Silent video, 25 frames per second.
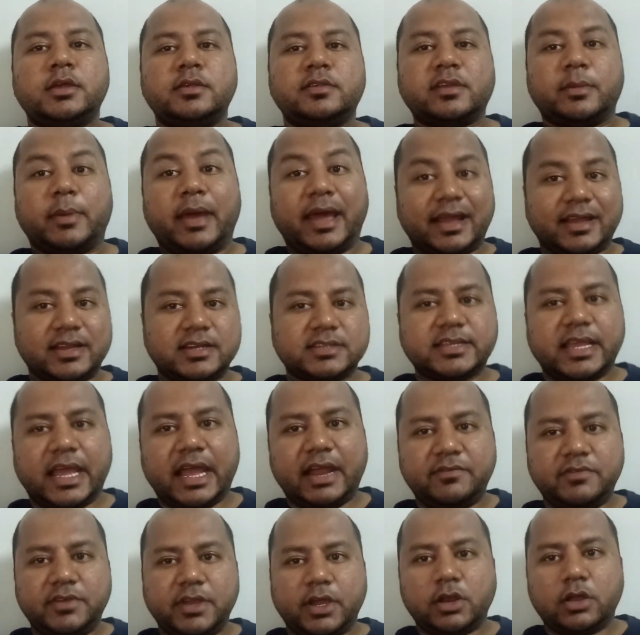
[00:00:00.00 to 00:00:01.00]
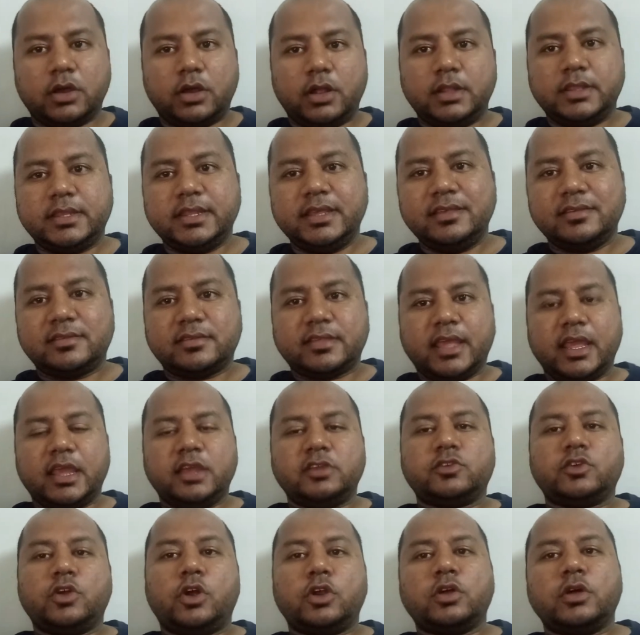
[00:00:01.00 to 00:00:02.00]
Some hackers have done all these
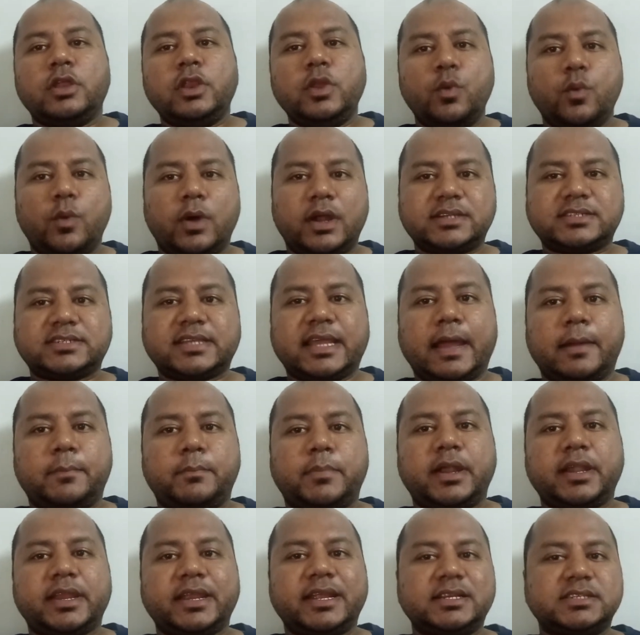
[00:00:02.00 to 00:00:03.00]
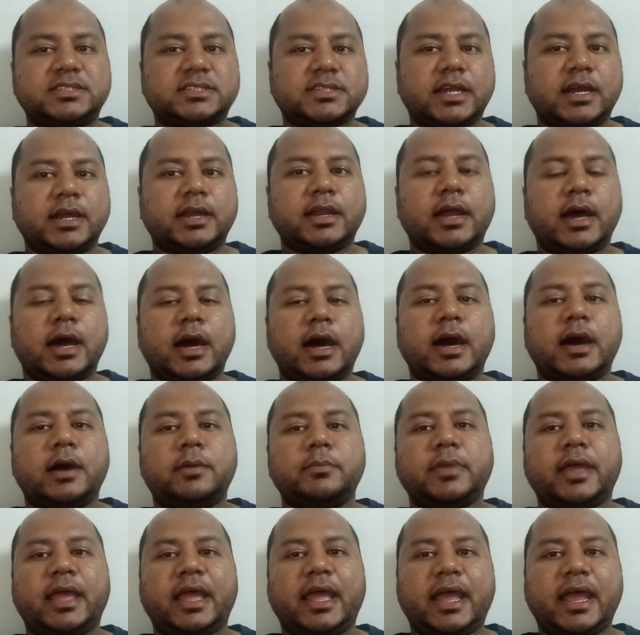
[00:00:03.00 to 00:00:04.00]
things. Not only WhatsApp, but
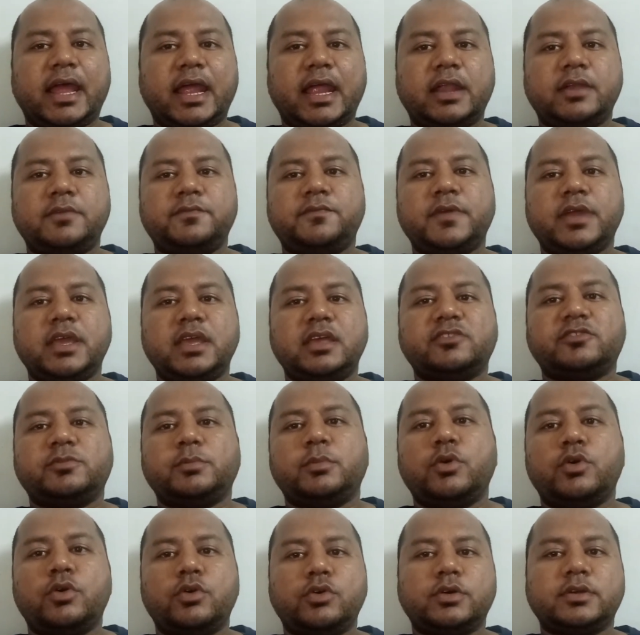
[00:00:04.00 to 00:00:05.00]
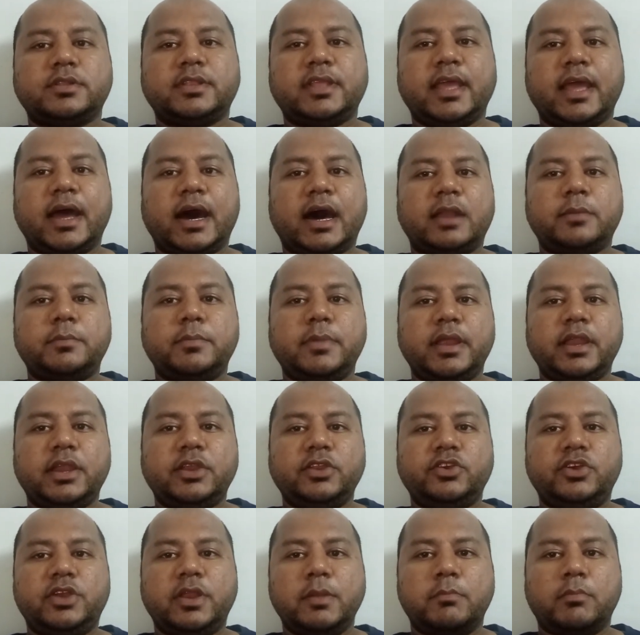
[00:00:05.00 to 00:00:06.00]
Instagram and Facebook, they are
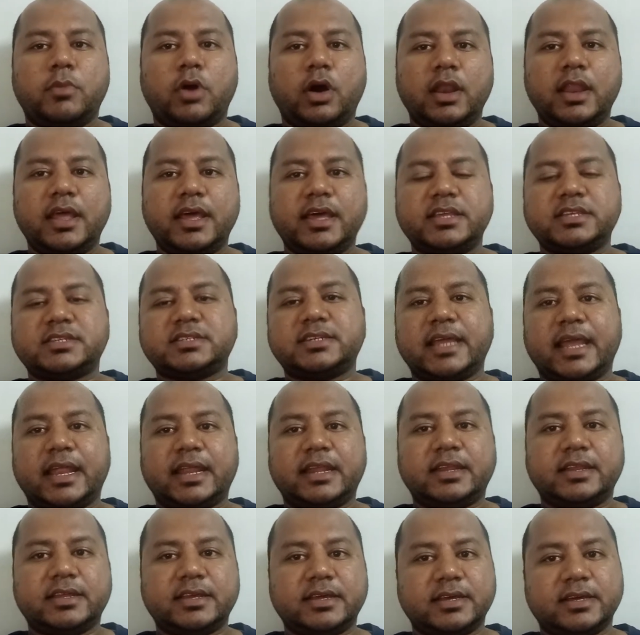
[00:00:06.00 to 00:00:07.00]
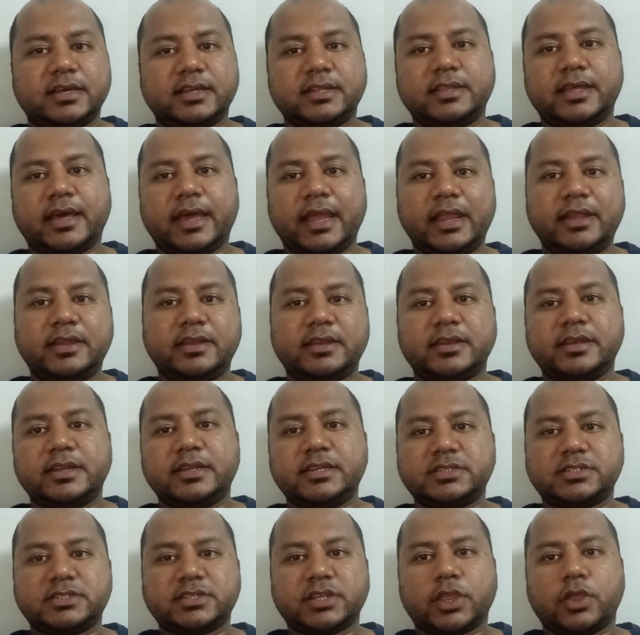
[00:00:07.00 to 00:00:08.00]
being demolished, and uh, the
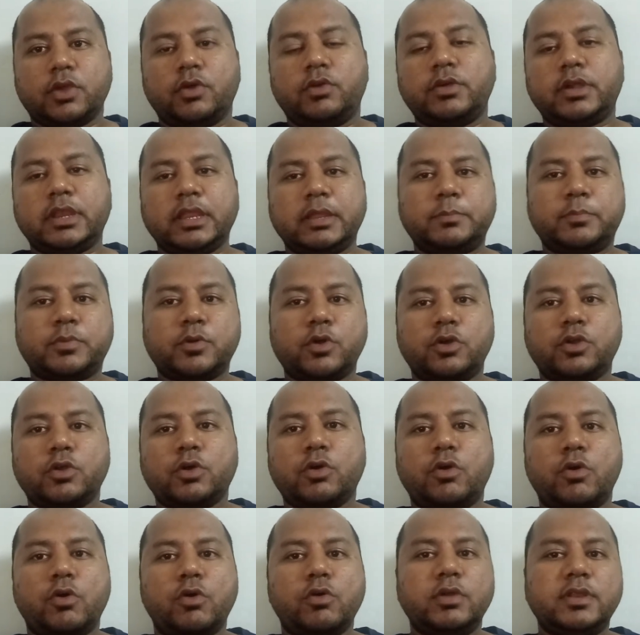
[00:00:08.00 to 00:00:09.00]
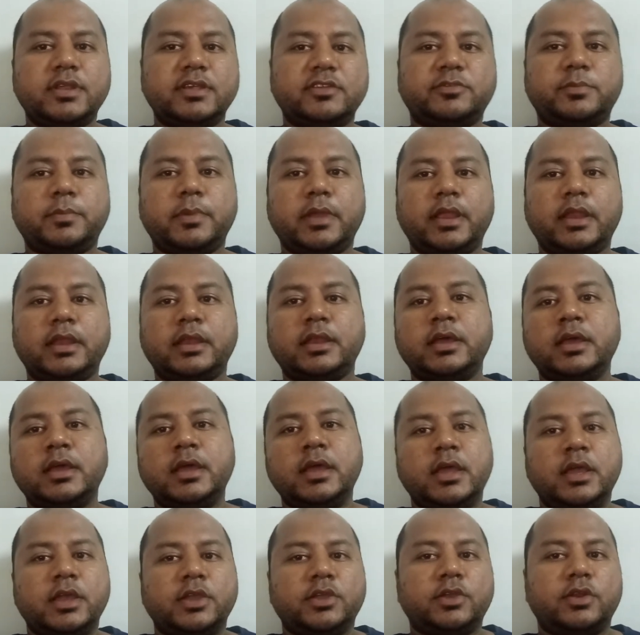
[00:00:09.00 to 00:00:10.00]
internet security protocol has been,
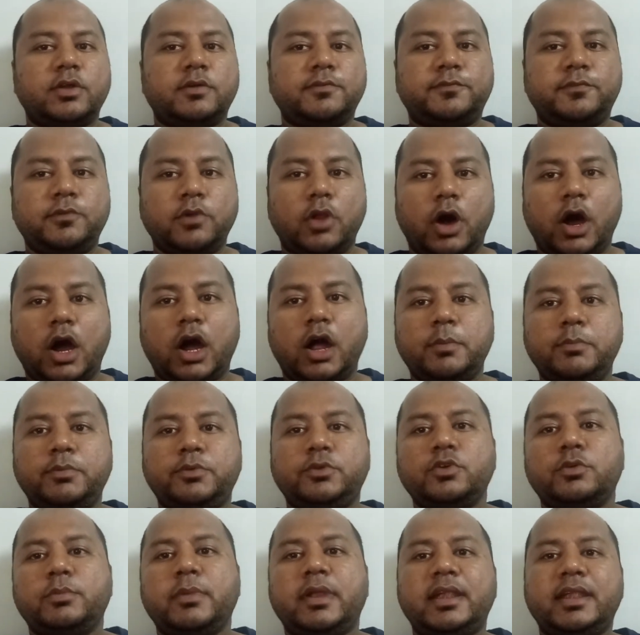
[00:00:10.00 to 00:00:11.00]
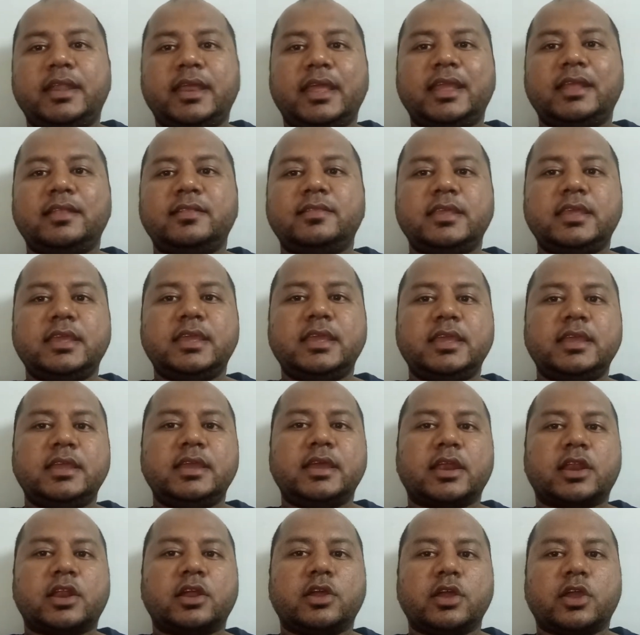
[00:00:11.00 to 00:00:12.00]
you know, flopped to maintain
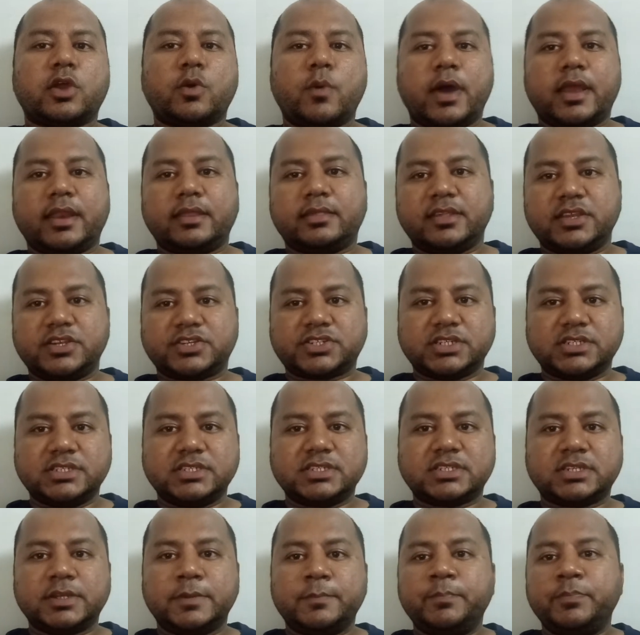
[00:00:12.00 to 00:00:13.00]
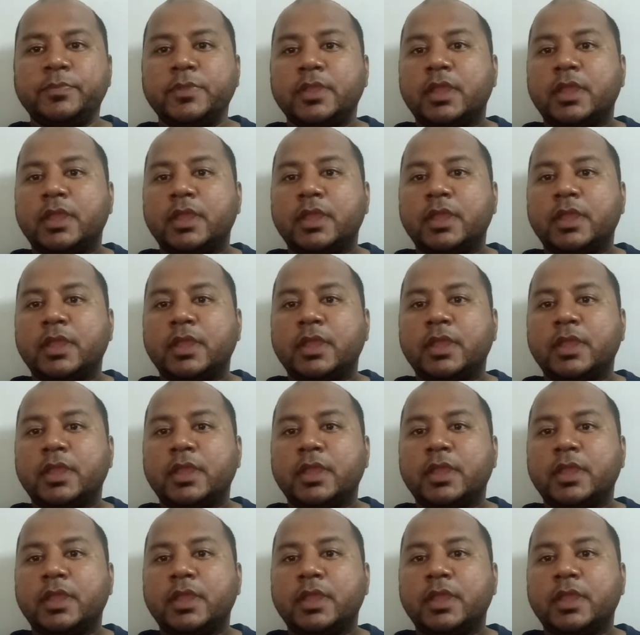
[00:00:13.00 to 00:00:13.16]
the equalizations.